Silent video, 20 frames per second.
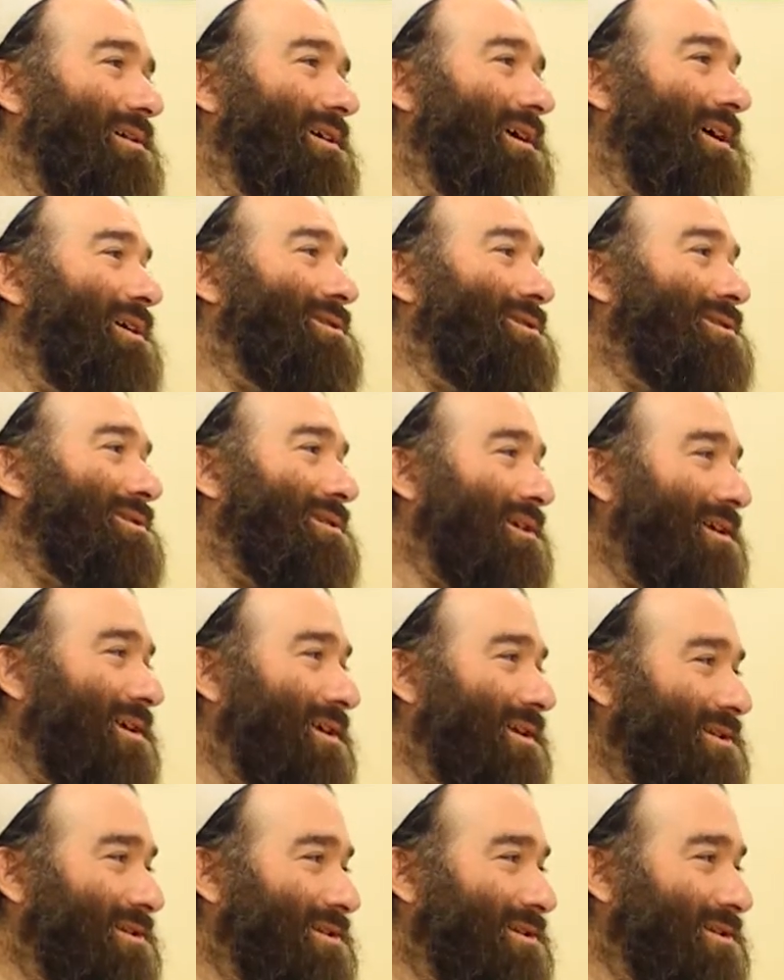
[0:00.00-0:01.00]

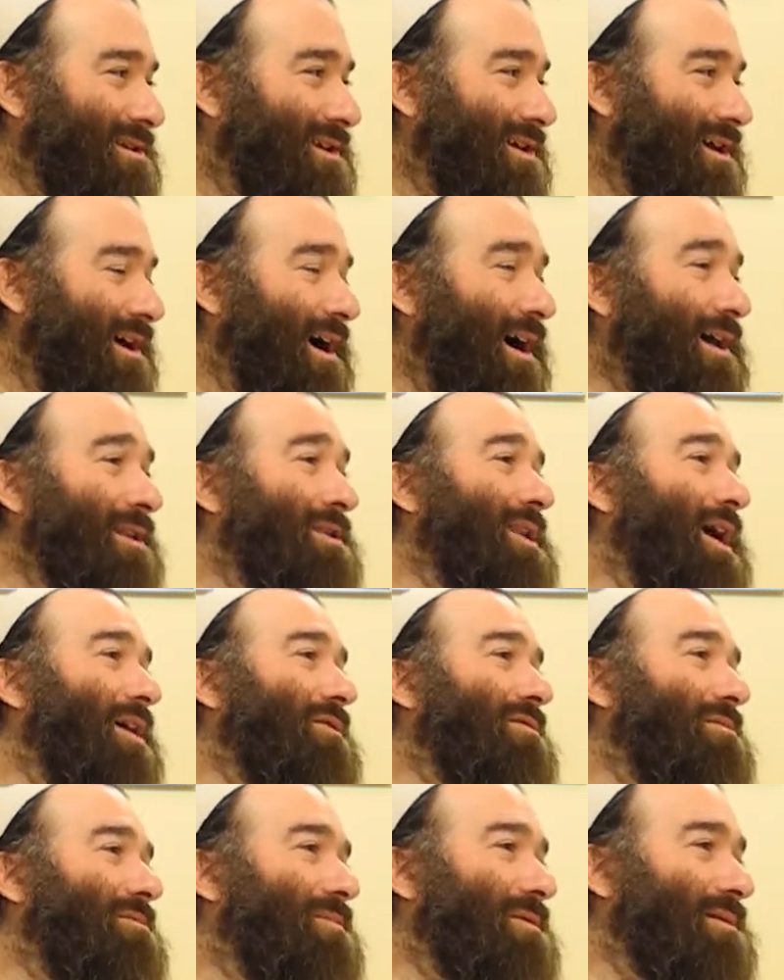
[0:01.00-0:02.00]
It's
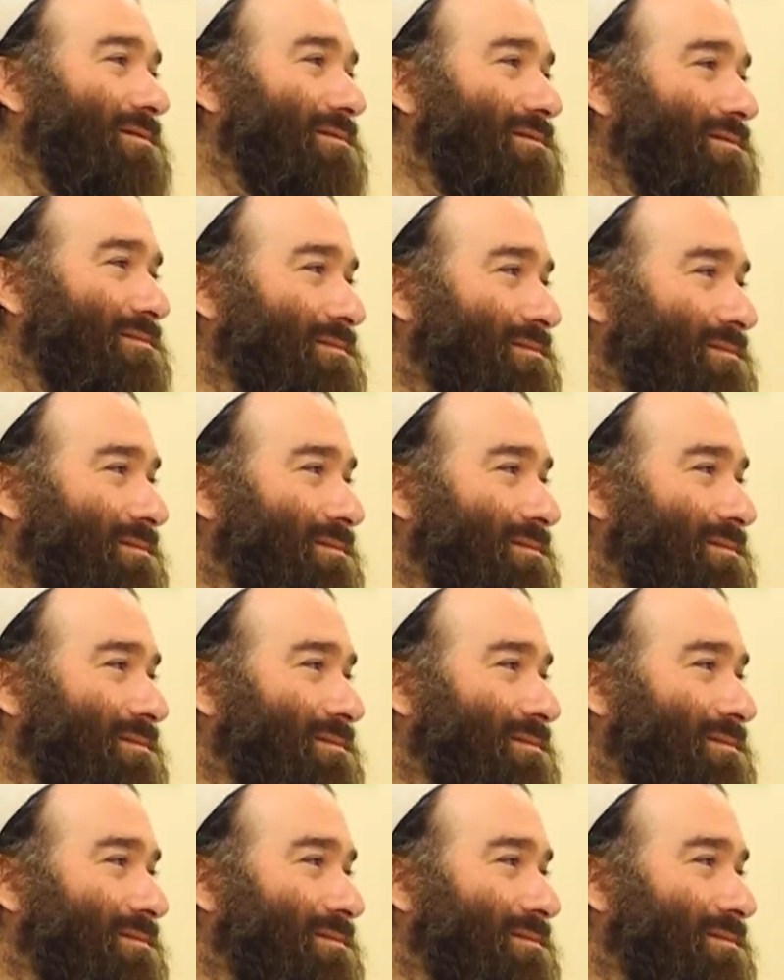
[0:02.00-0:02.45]
unknowable,